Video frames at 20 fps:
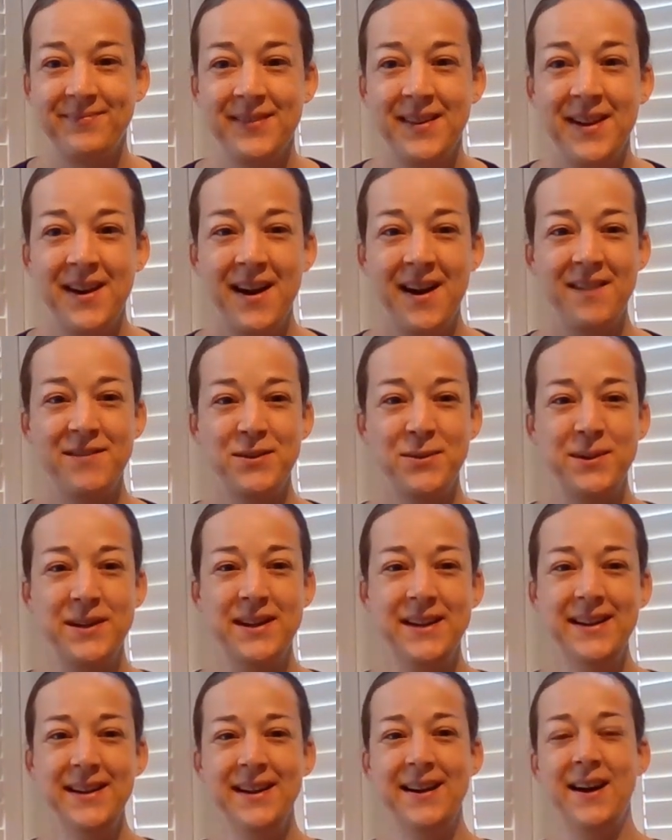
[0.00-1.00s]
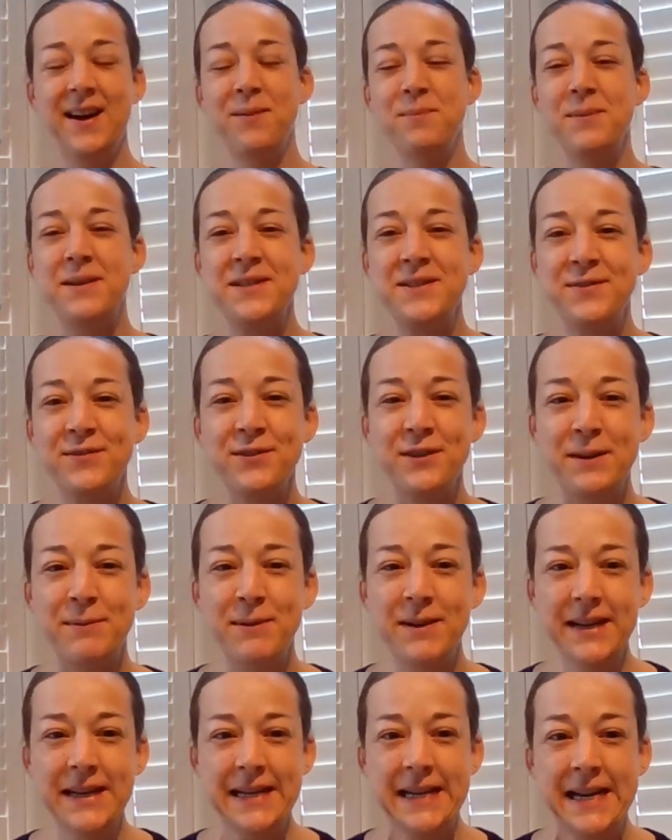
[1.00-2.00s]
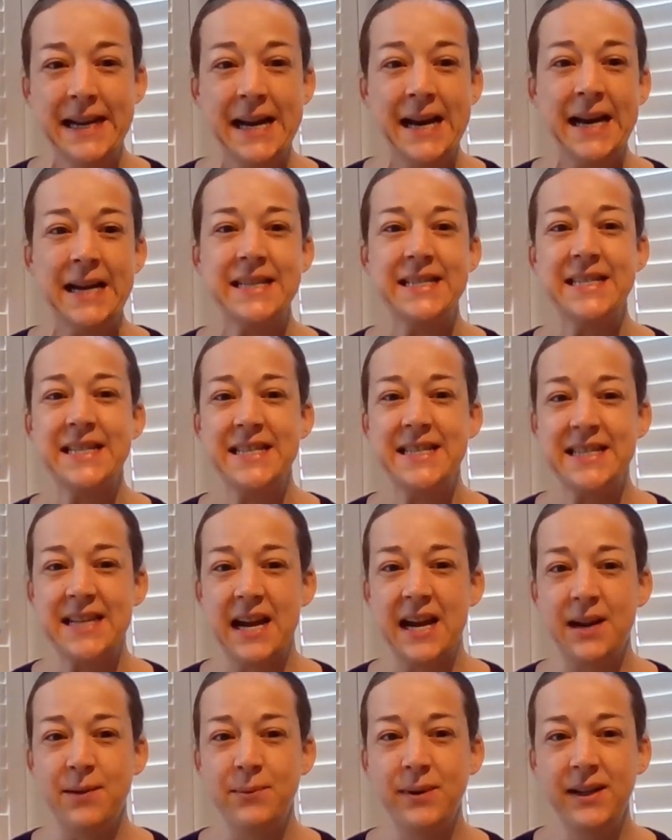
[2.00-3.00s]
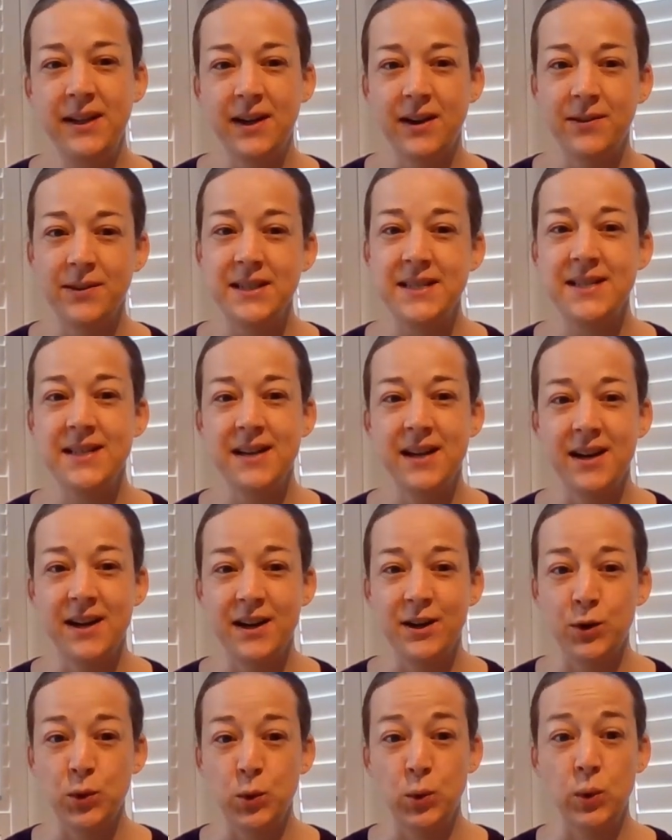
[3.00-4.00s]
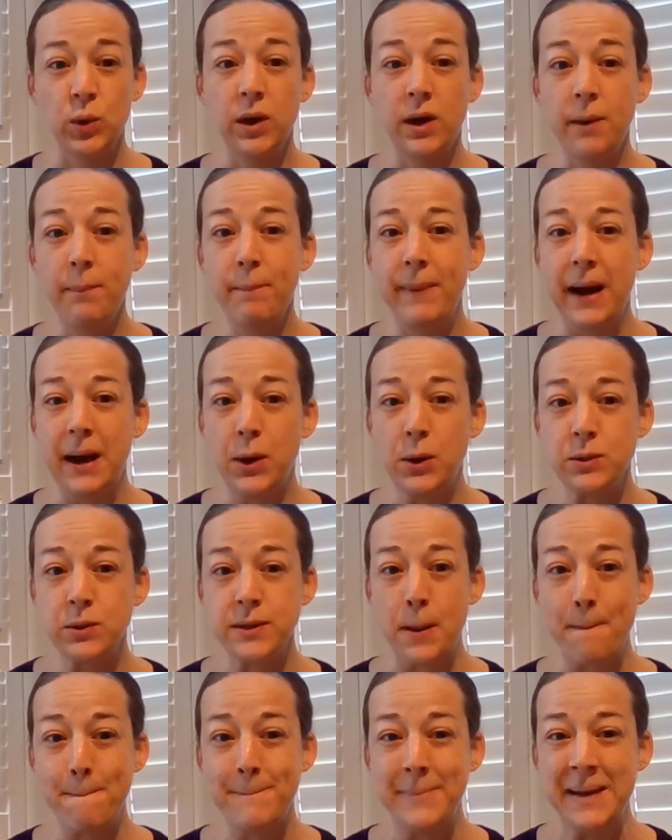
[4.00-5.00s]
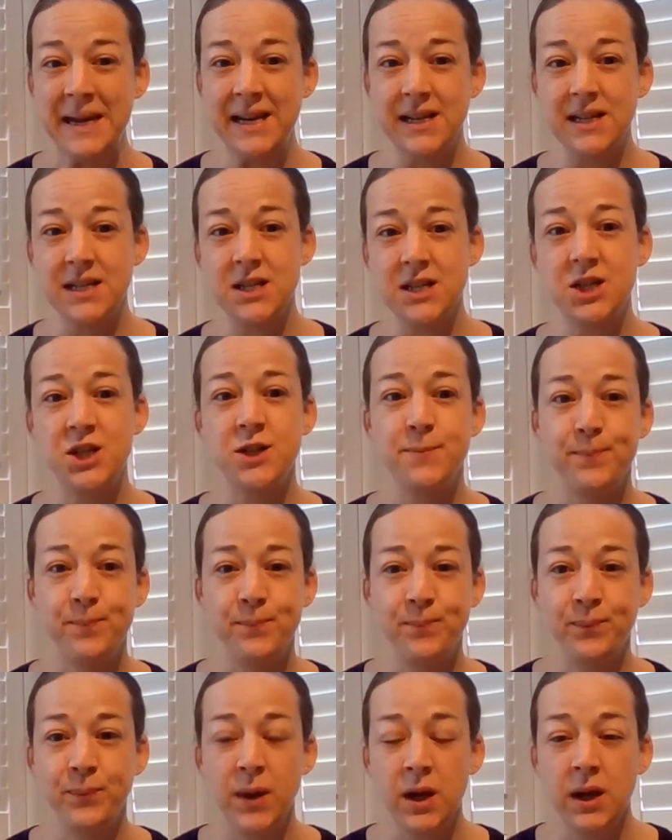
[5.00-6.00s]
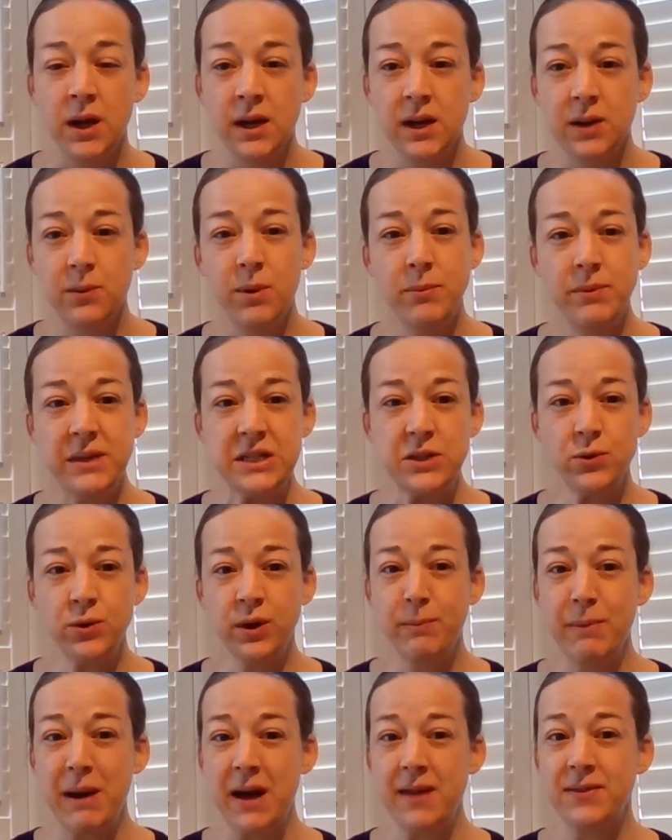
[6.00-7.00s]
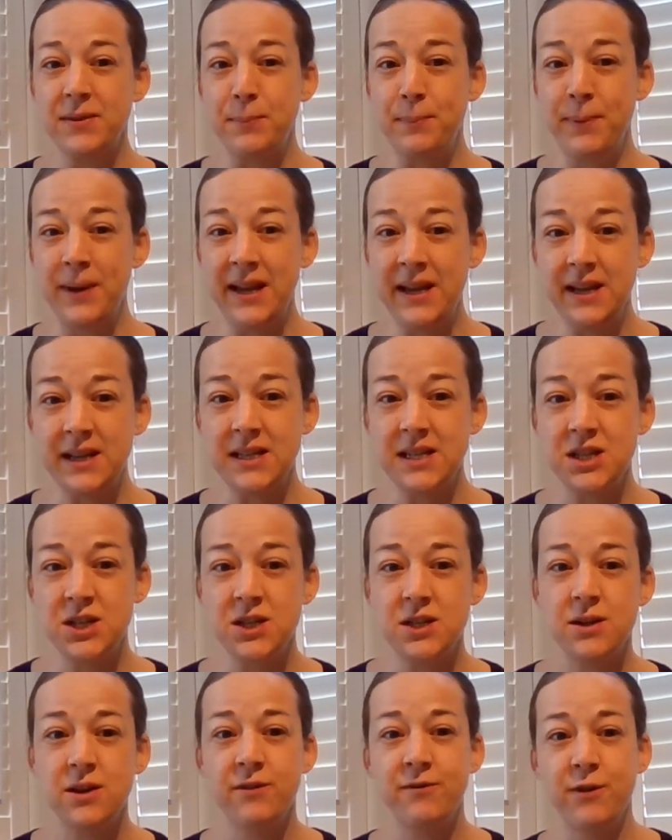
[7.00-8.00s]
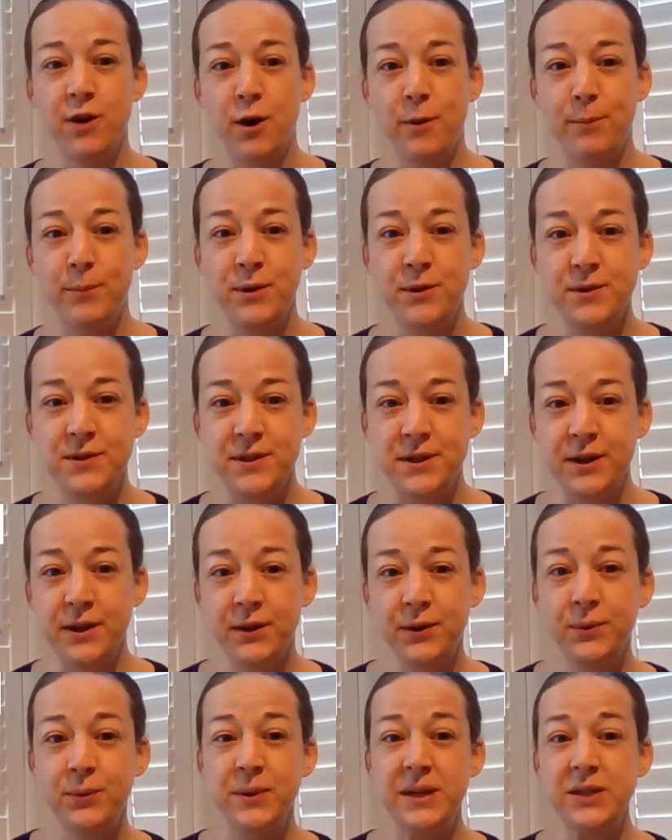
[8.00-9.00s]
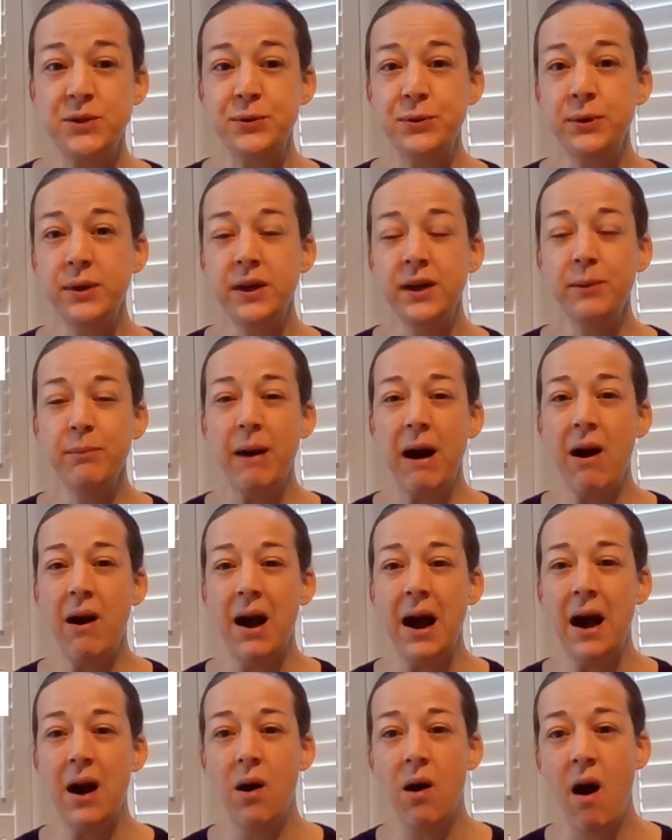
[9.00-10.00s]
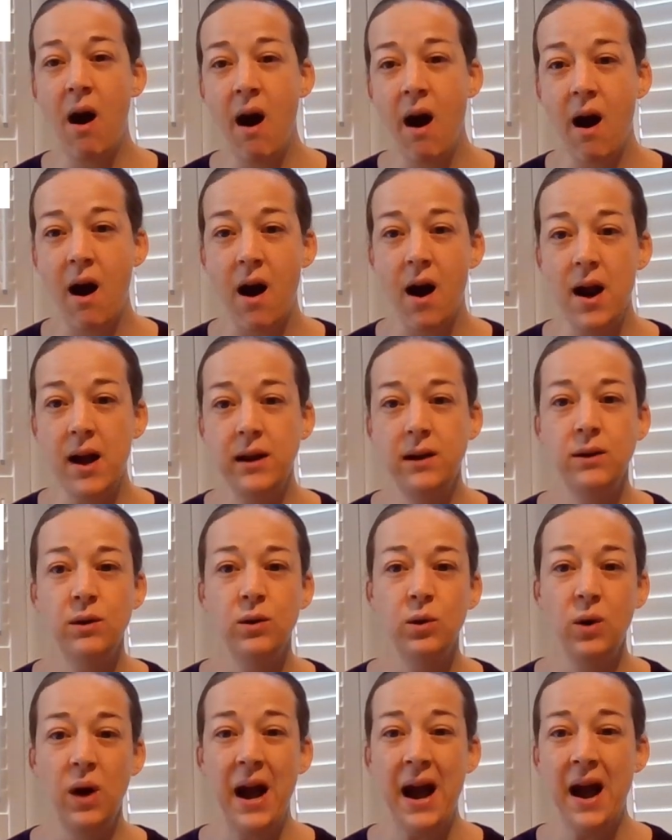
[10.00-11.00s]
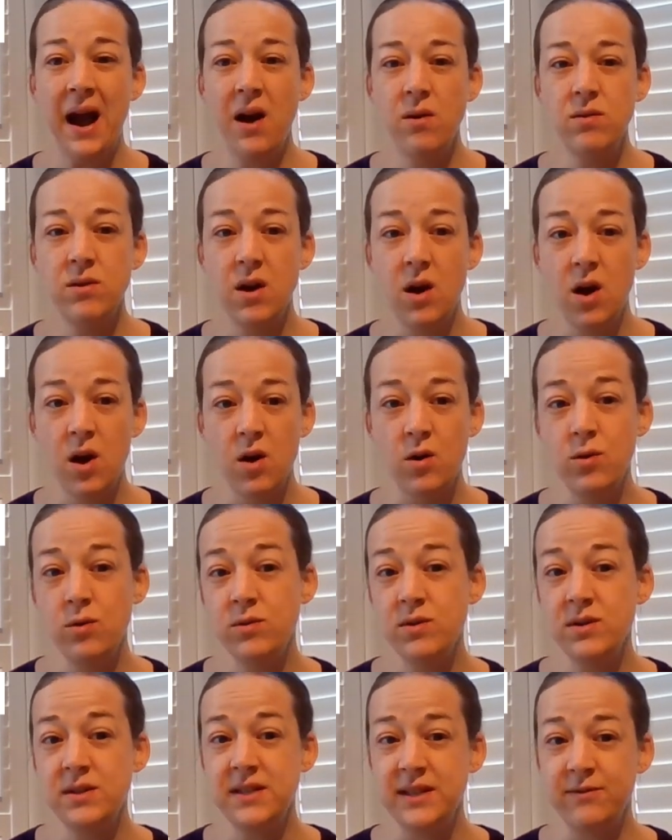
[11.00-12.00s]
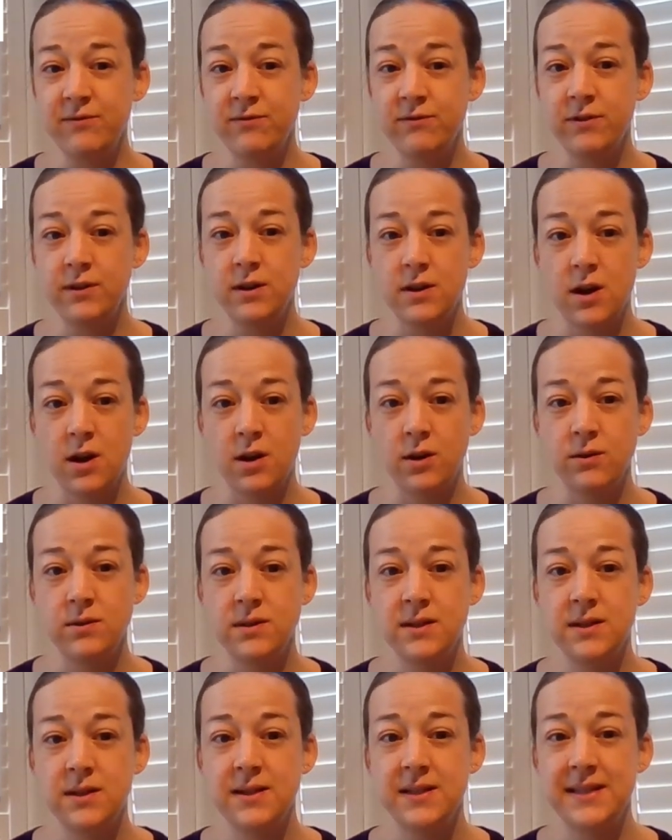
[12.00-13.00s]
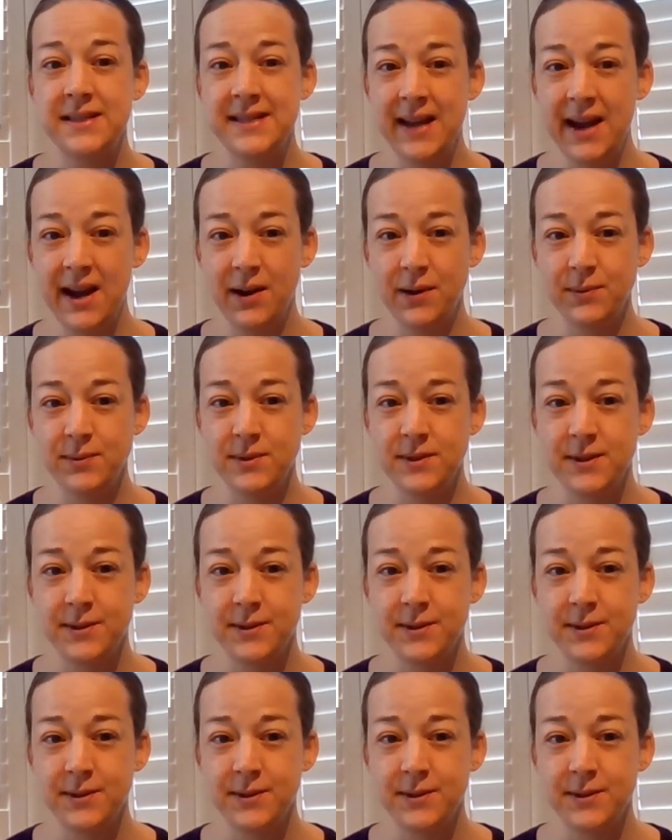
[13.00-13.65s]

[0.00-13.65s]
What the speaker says: Hi everyone, I'm Miss Freeman and today we're going to learn all about pitch. Now when we talk about the pitch of our music, we're talking about how high or how low the different notes sound.